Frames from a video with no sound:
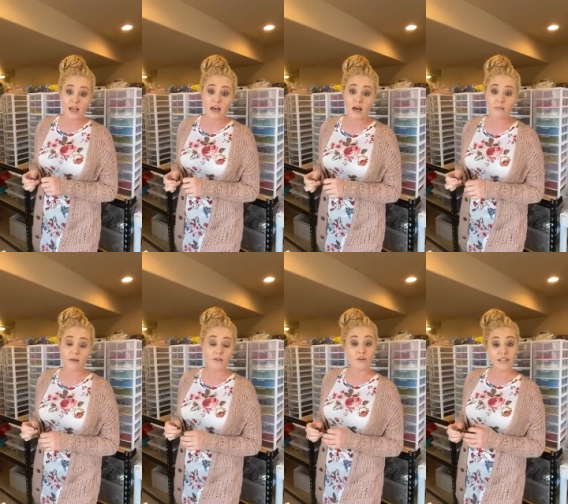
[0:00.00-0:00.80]
Um,
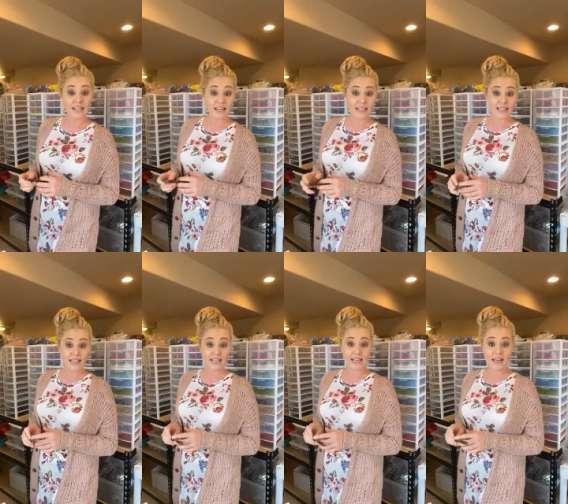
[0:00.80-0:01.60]
if you need
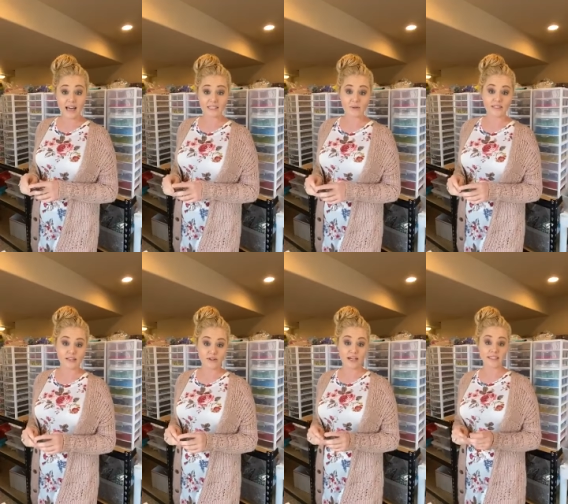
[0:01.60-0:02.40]
anything, as always,
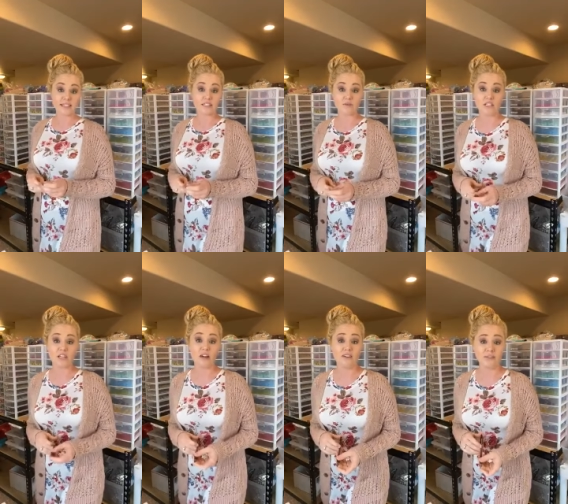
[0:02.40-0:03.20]
never hesitate to reach
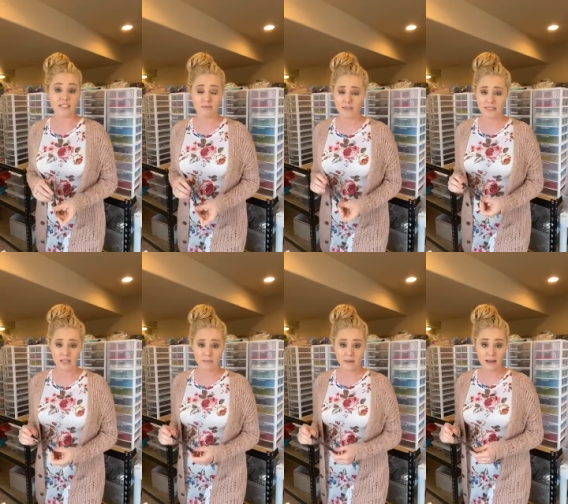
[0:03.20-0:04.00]
out on Facebook,
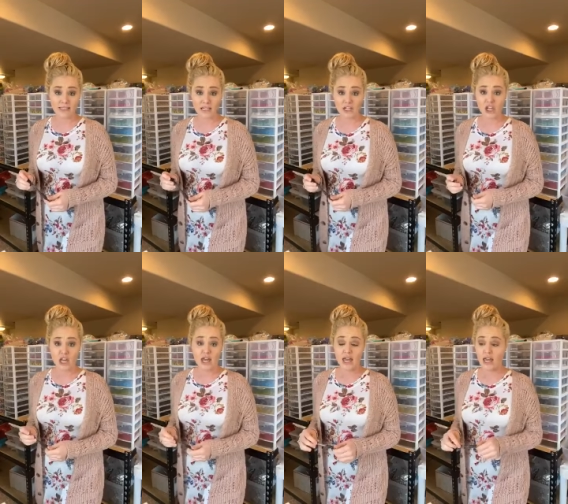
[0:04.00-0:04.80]
send me a message,
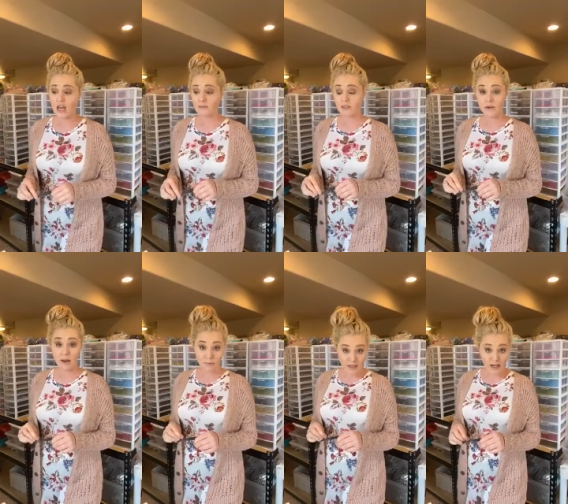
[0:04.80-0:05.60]
and I'm so
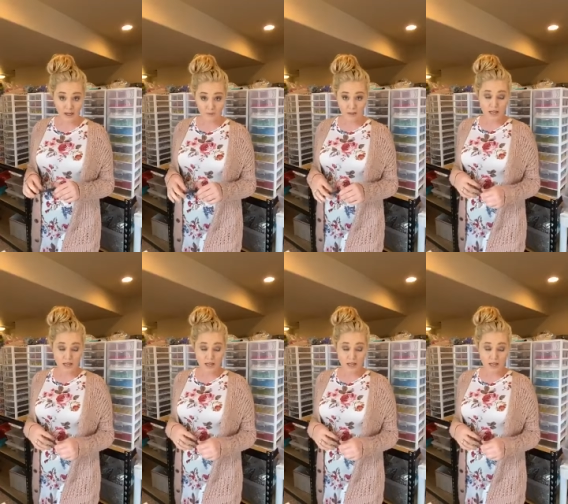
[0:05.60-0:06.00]
happy to help.